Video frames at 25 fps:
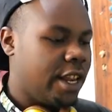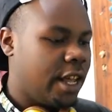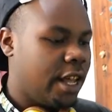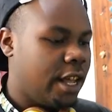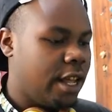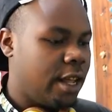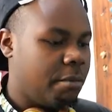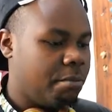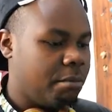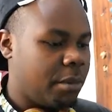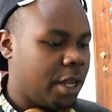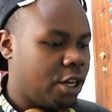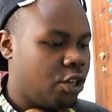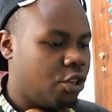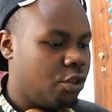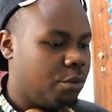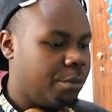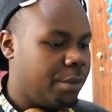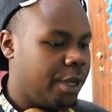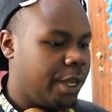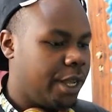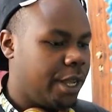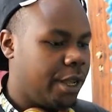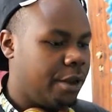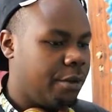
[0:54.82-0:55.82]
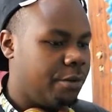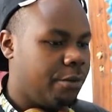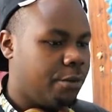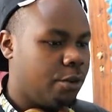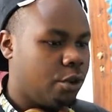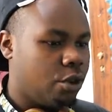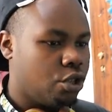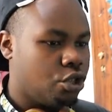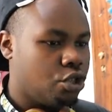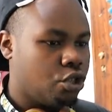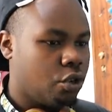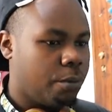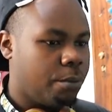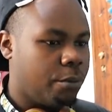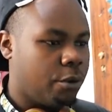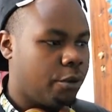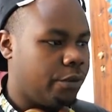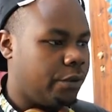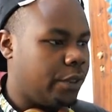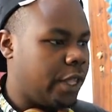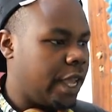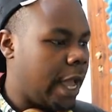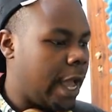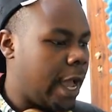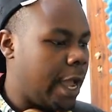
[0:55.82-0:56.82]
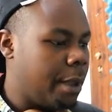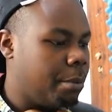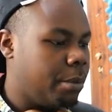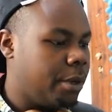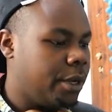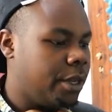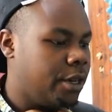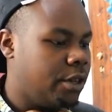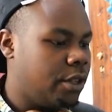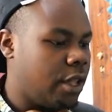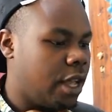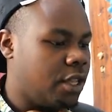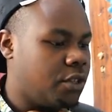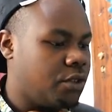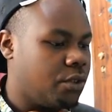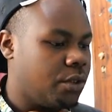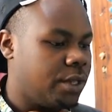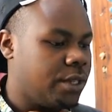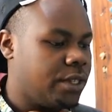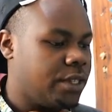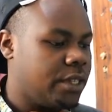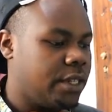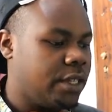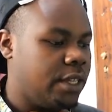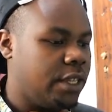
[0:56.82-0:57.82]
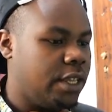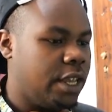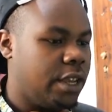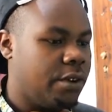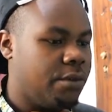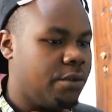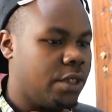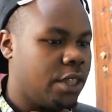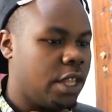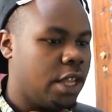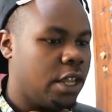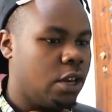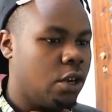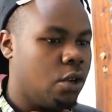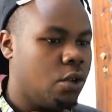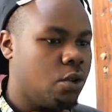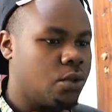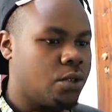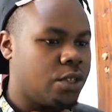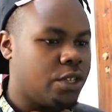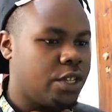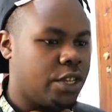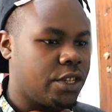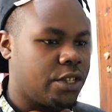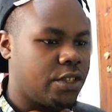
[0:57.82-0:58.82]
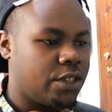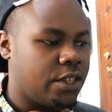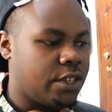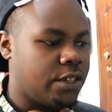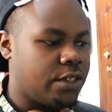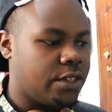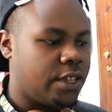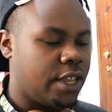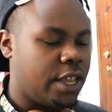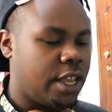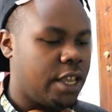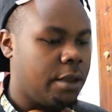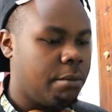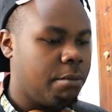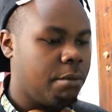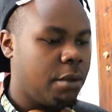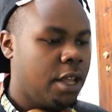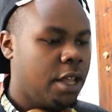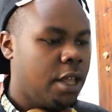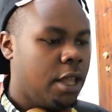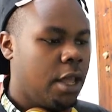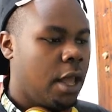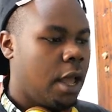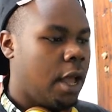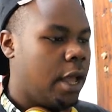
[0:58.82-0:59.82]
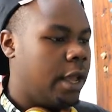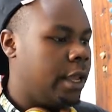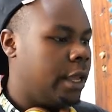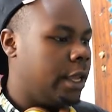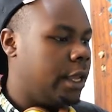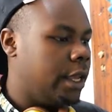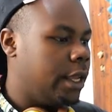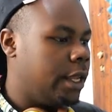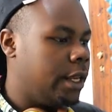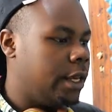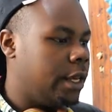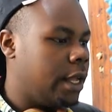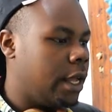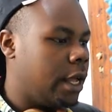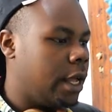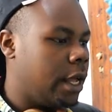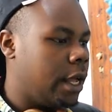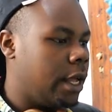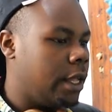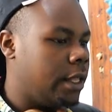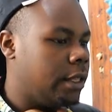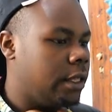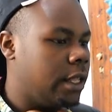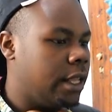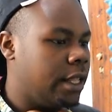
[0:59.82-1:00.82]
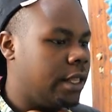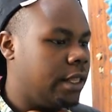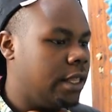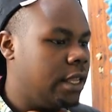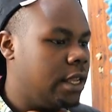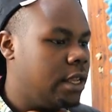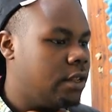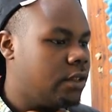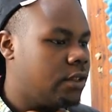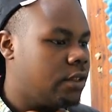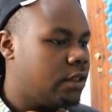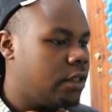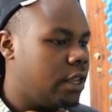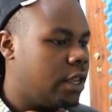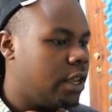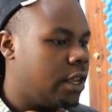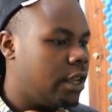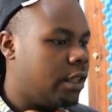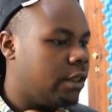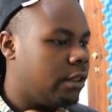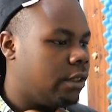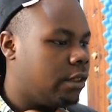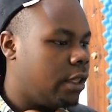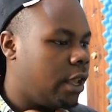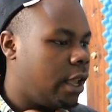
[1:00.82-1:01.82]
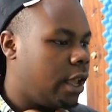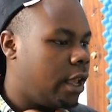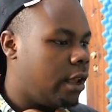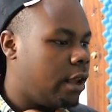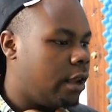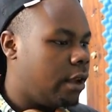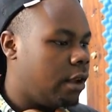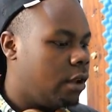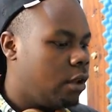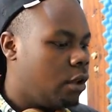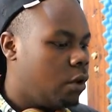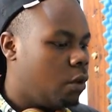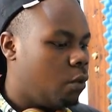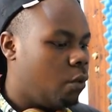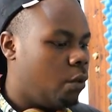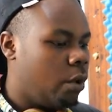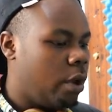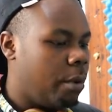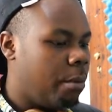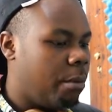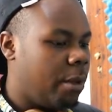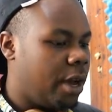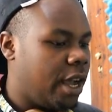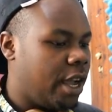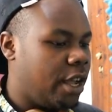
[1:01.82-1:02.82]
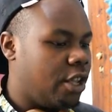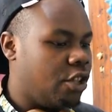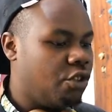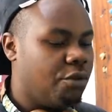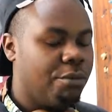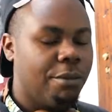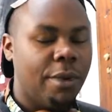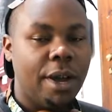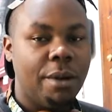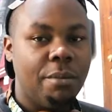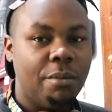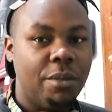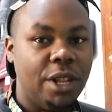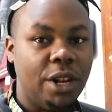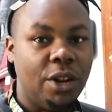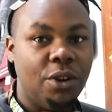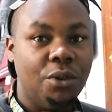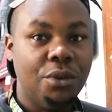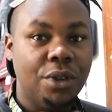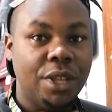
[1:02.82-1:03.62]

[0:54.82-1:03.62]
Adobe Photoshop on the iPad. As you can see, everything looks just the same, and the things here and there whereby you might be